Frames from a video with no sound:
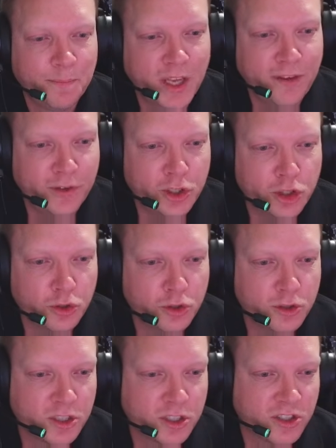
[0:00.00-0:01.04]
If you
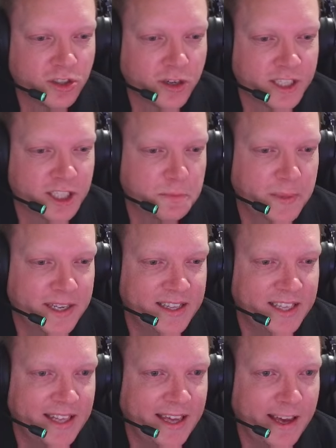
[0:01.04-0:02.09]
do decide to spend
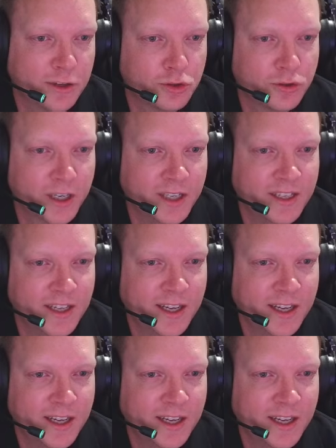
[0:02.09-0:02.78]
the extra,